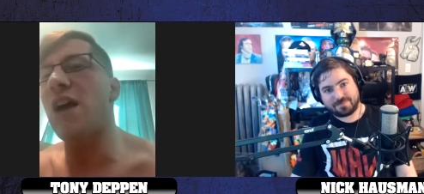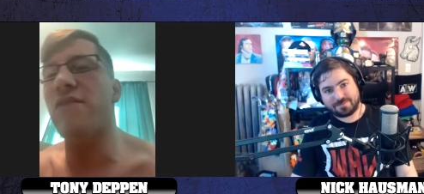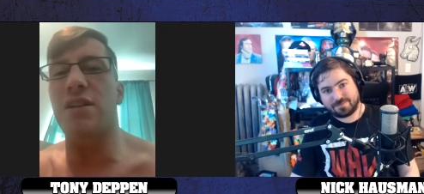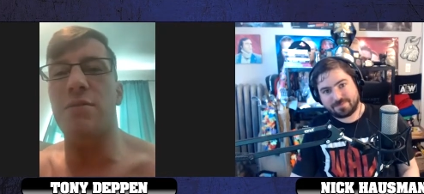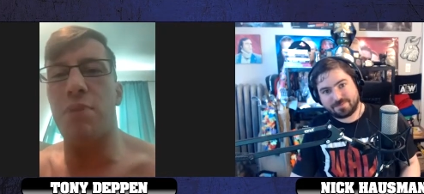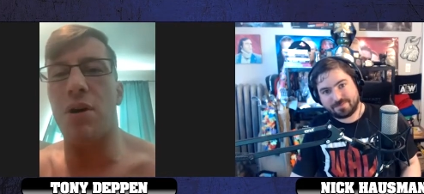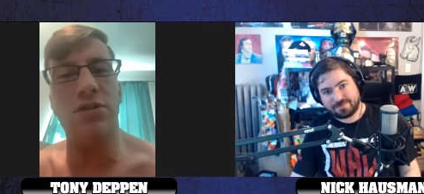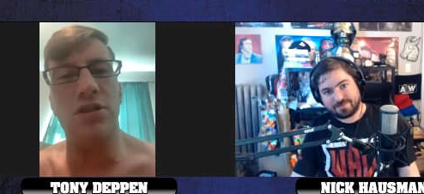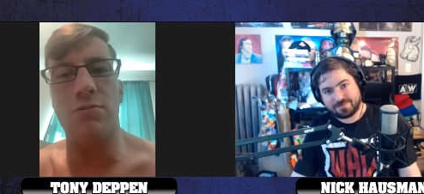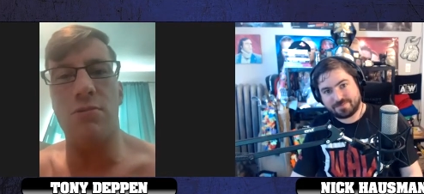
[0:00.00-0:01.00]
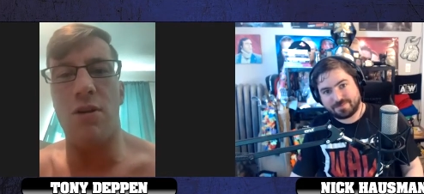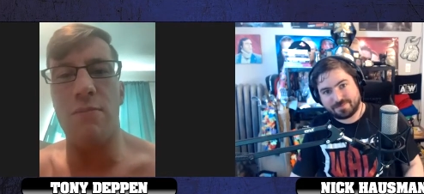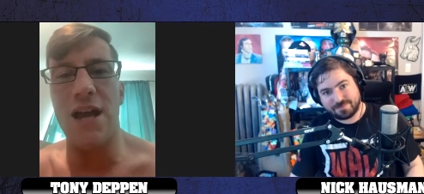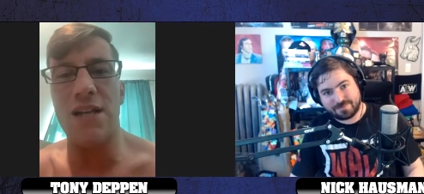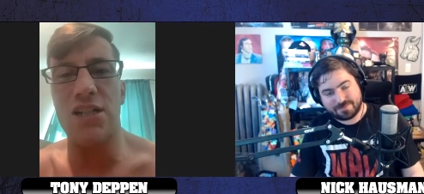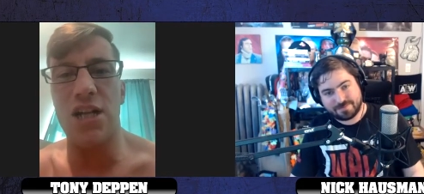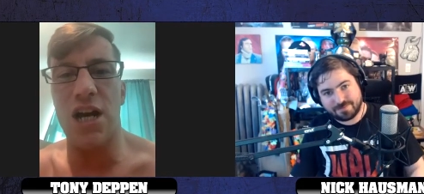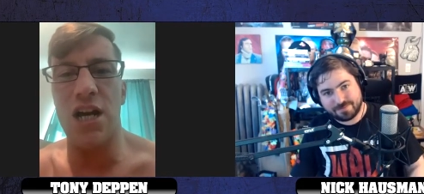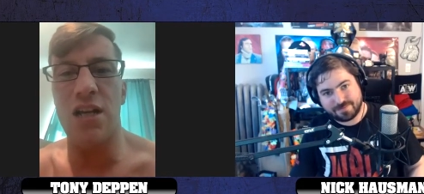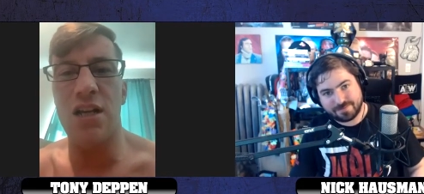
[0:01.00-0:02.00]
Speaker 1: having balls to the wall match.
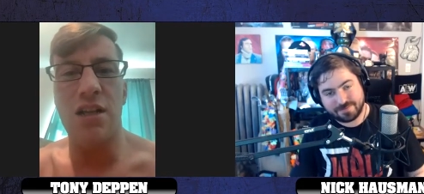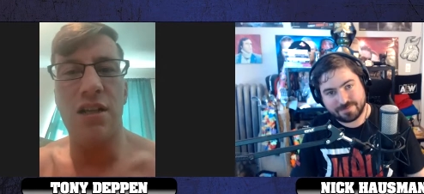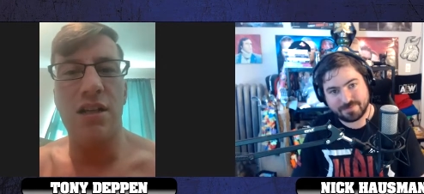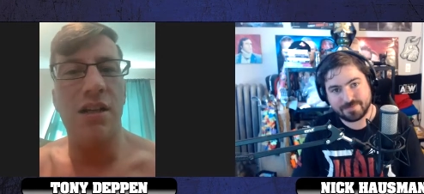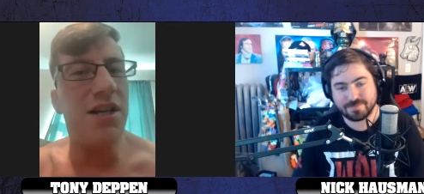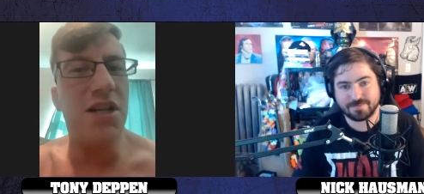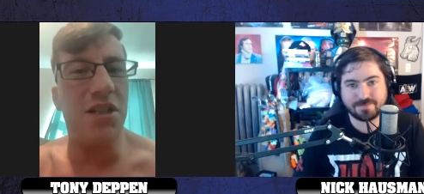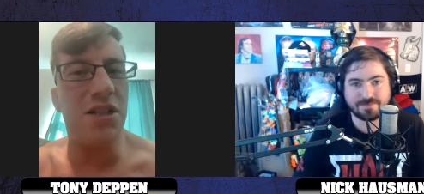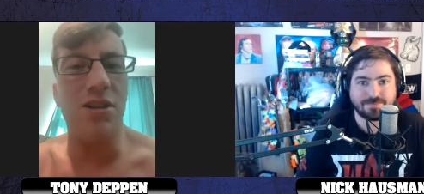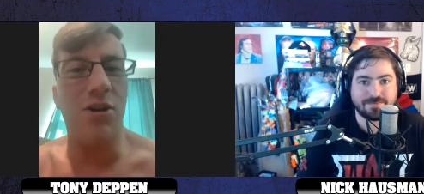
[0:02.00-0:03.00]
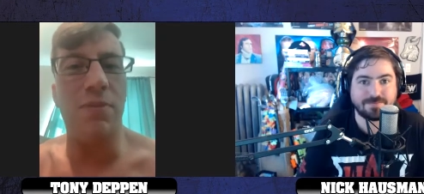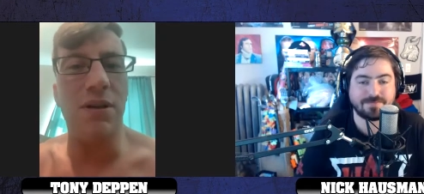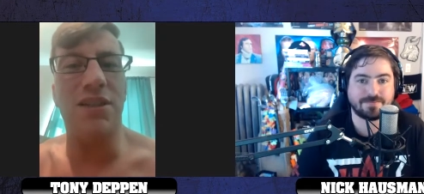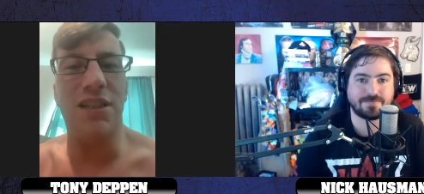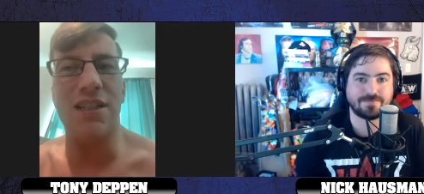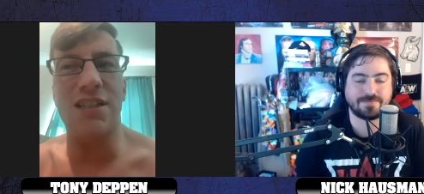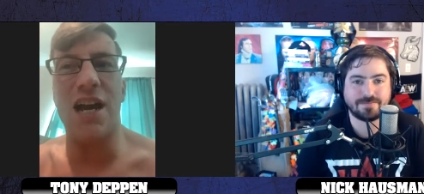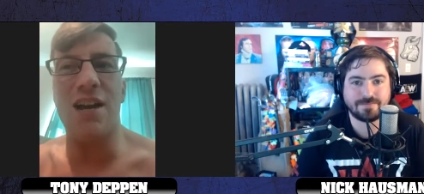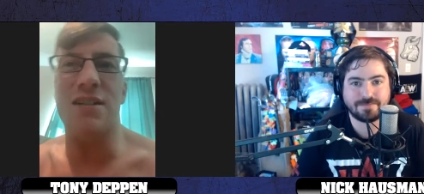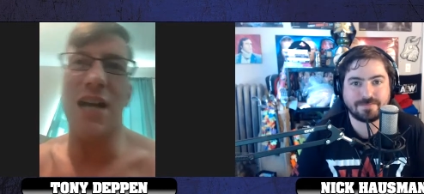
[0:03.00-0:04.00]
Not, it's just a slow build the
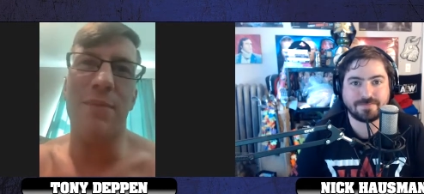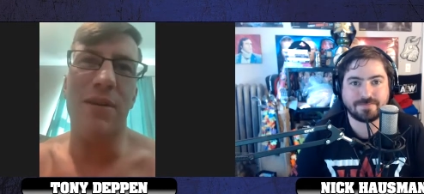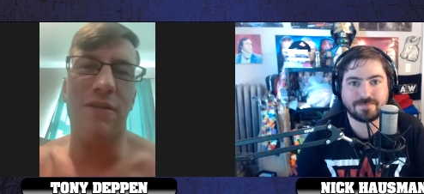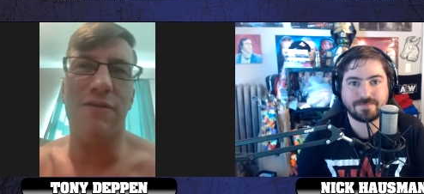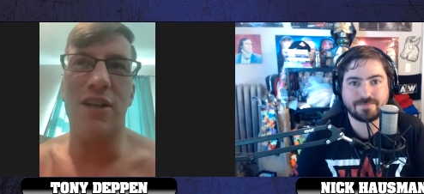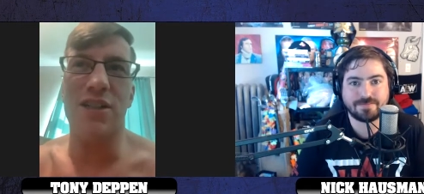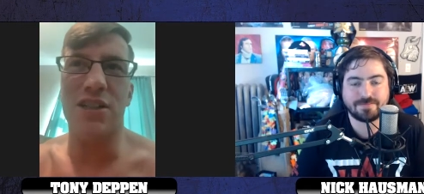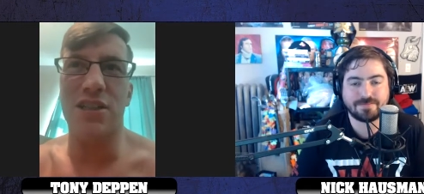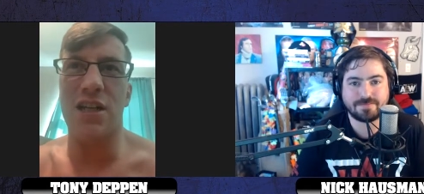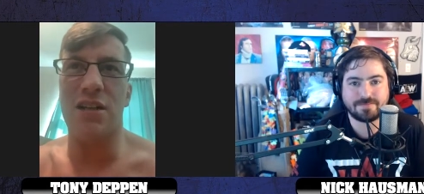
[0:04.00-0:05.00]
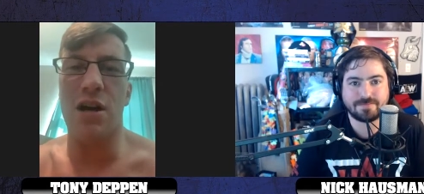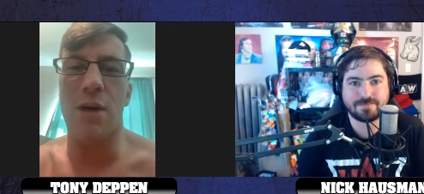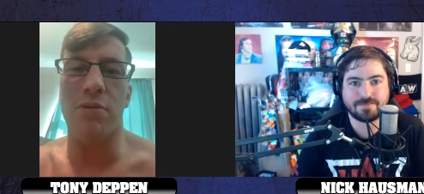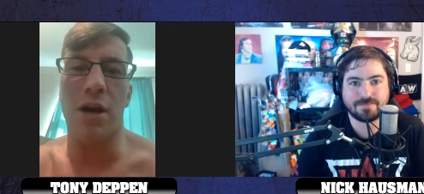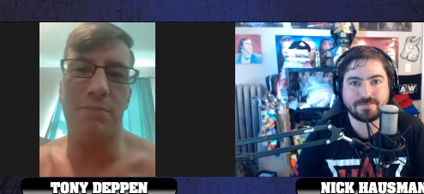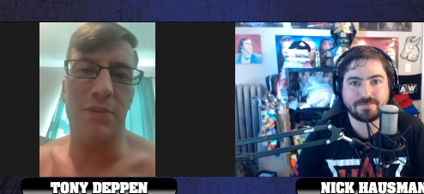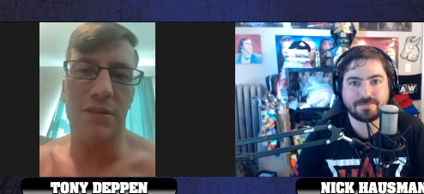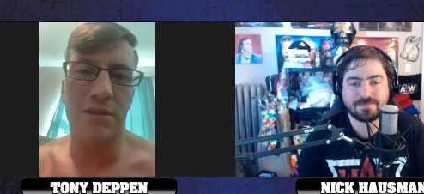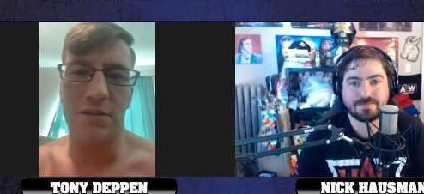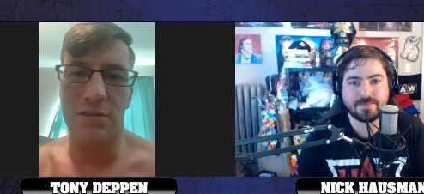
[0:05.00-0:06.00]
entire time and the finish is like abrupt.
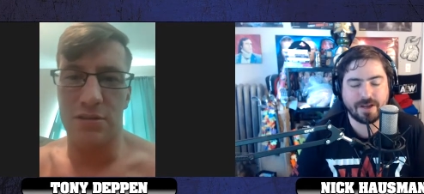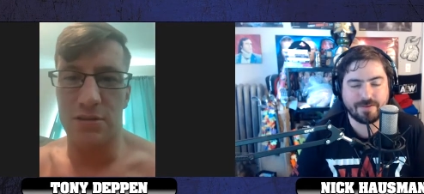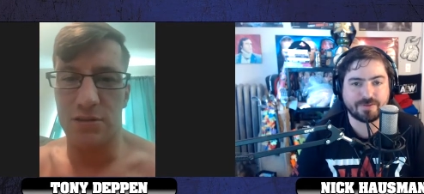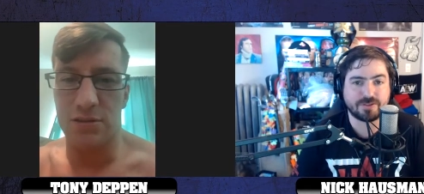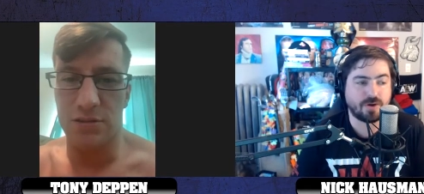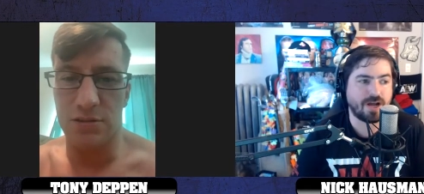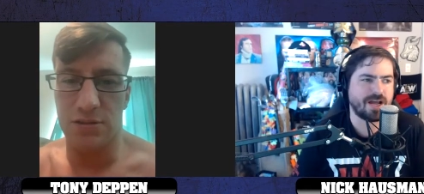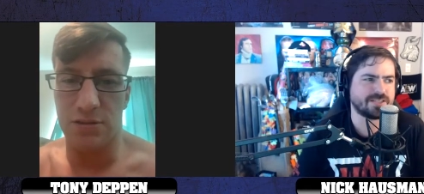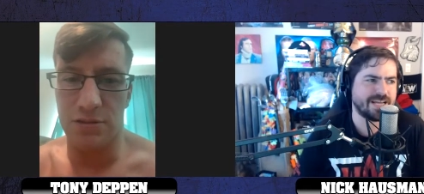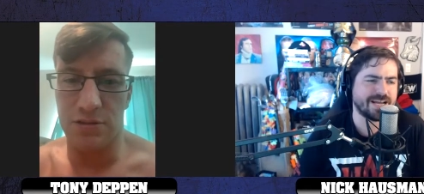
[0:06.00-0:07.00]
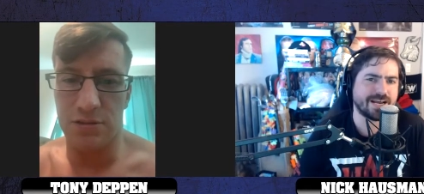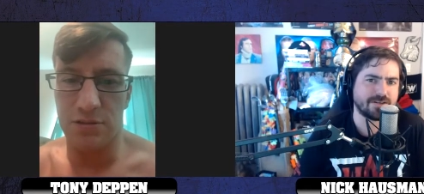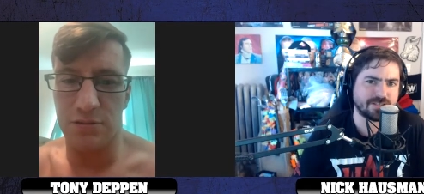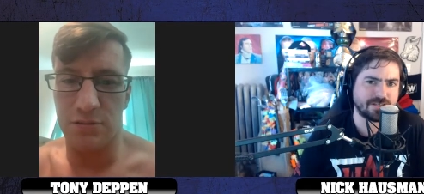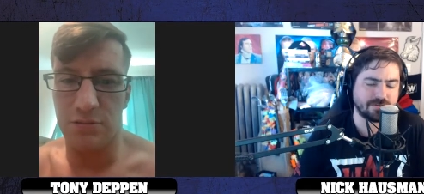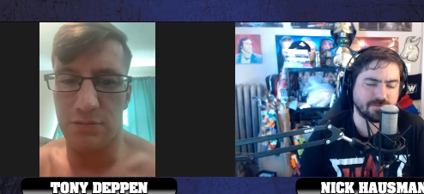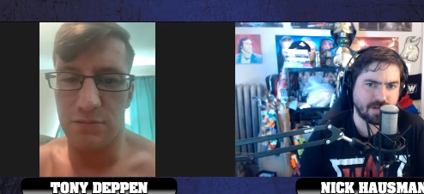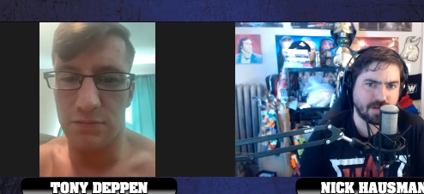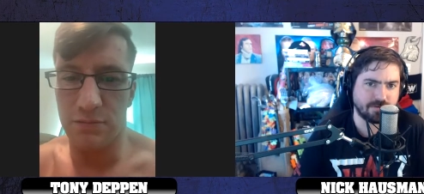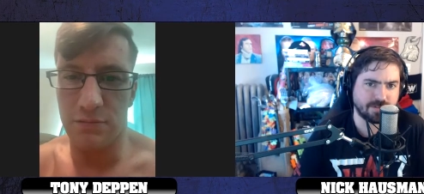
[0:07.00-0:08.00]
Speaker 2: Yeah, for sure. Well,
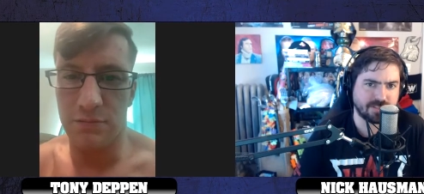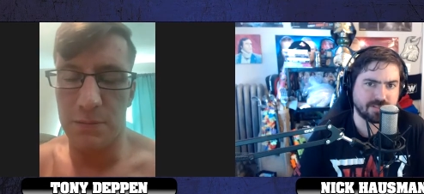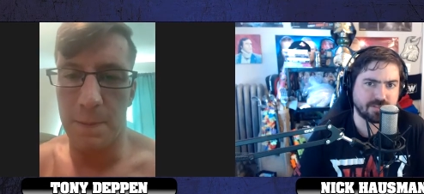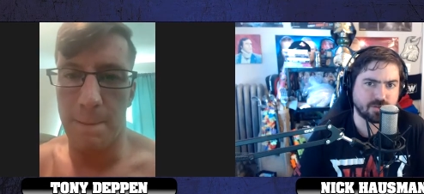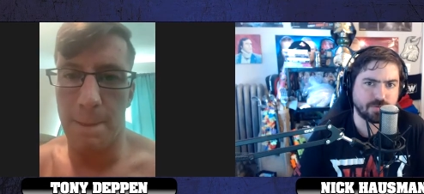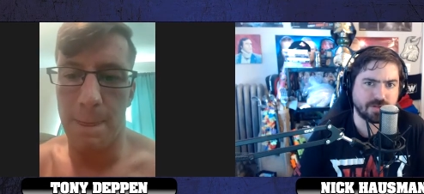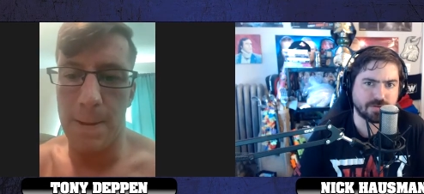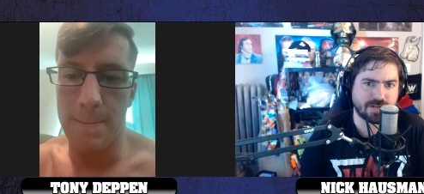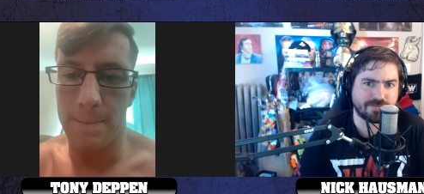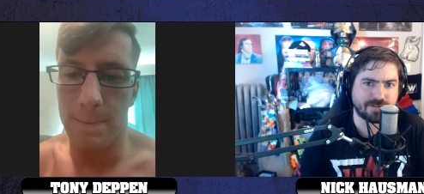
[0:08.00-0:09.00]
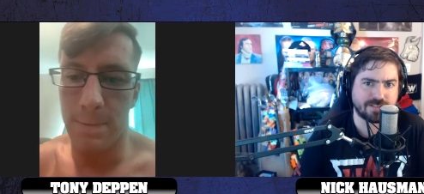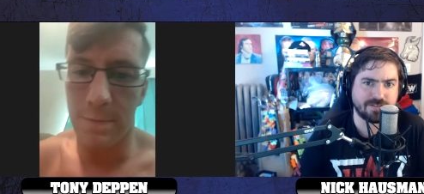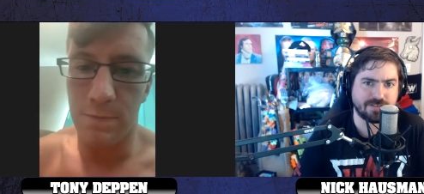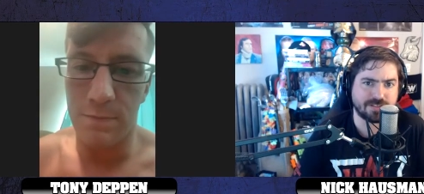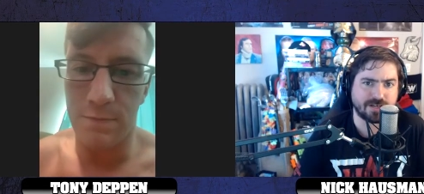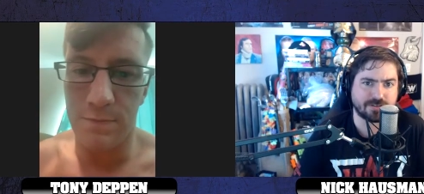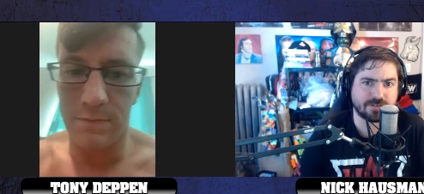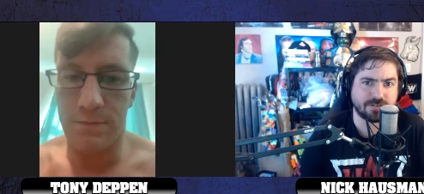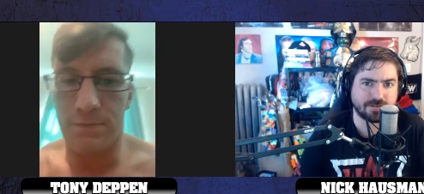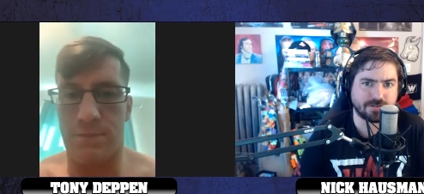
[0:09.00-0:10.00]
Danhausen recently told me he was after that TV title
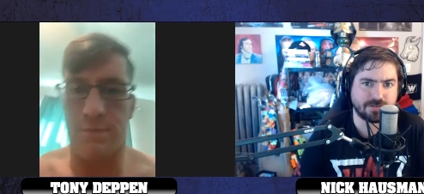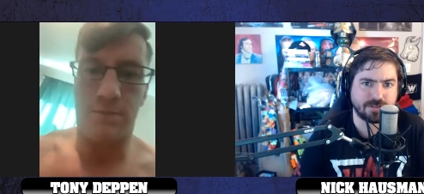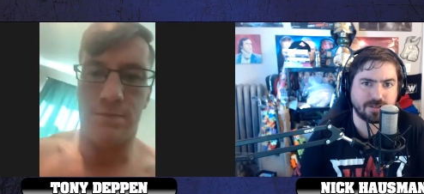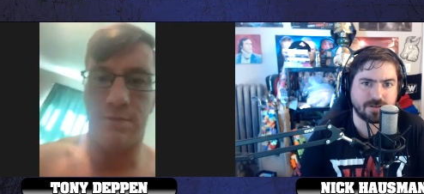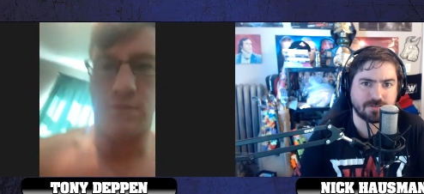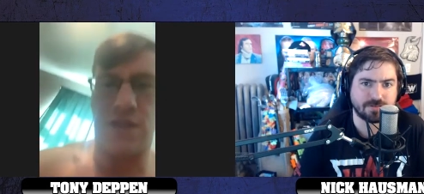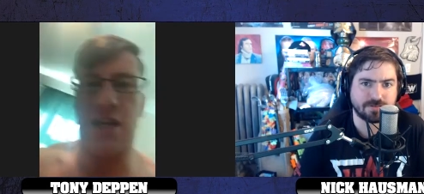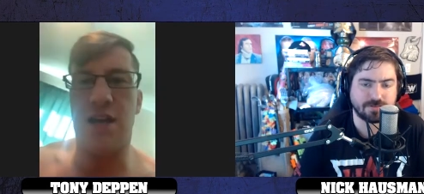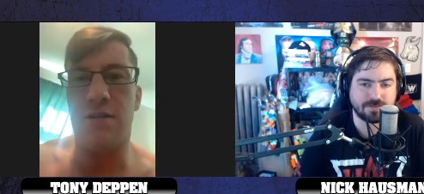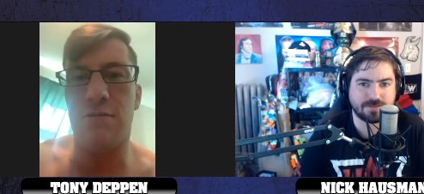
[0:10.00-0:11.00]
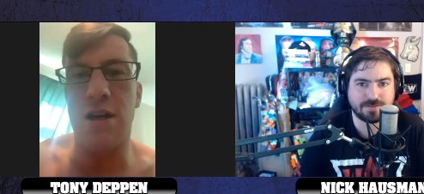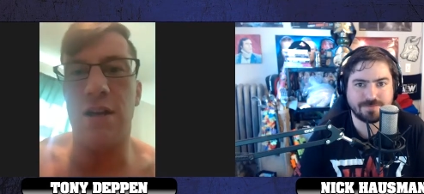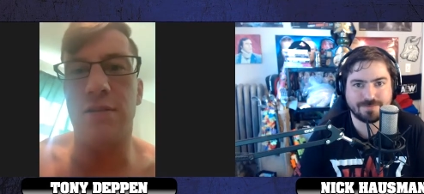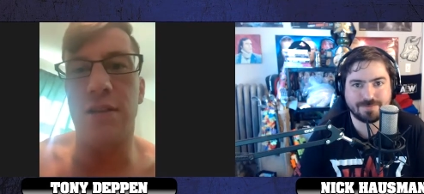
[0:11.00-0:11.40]
too. You know.
Speaker 1: Yeah. Well,